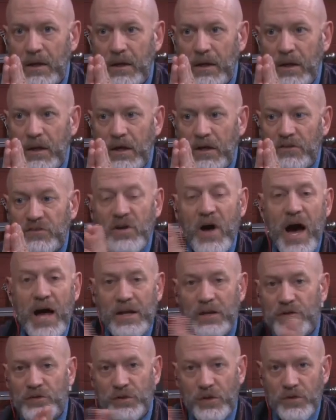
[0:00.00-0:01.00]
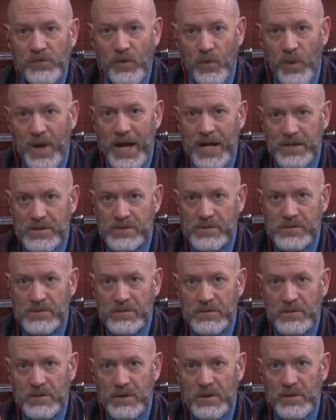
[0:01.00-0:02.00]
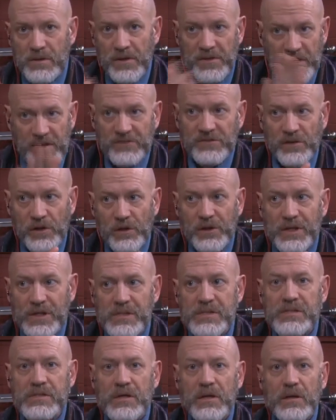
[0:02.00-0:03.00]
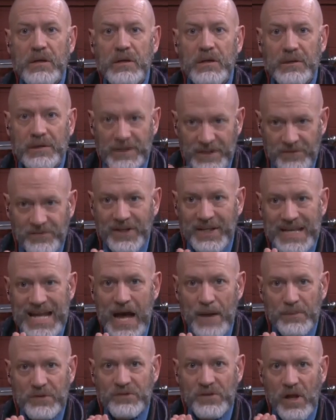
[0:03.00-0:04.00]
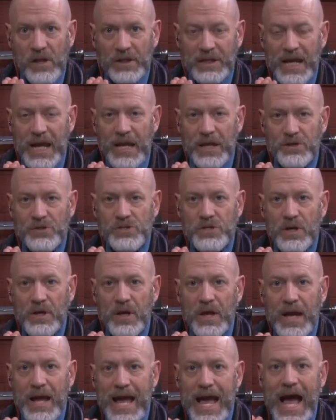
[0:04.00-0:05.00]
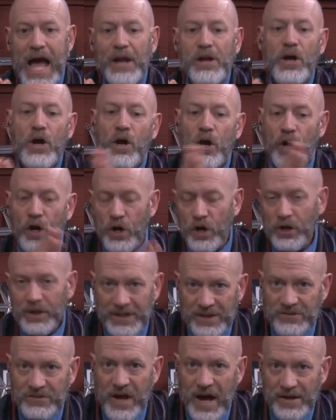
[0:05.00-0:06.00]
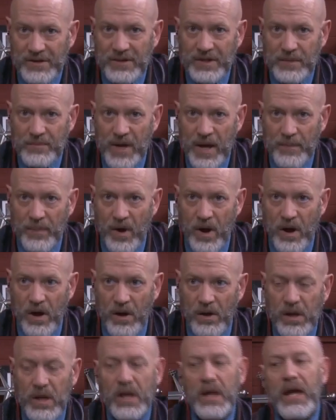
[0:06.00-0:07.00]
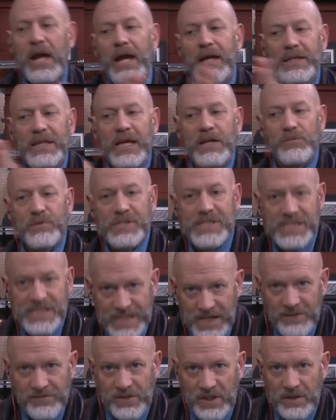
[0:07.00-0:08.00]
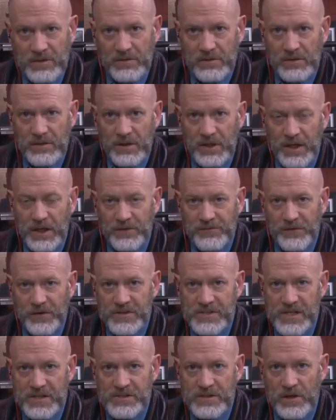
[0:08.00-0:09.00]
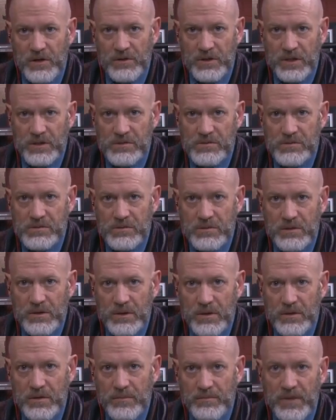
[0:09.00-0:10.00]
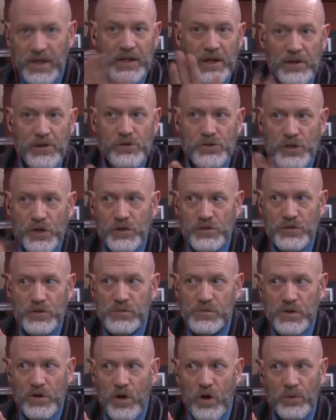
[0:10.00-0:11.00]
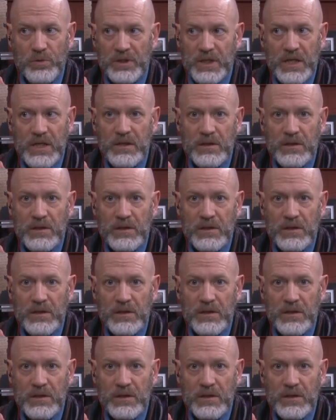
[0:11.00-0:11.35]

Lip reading: taught in two different ways. The Thessalonians, living in the apostolic age, had heard it taught to them by Paul, and they had received it in 1 Thessalonians. Many other churches that only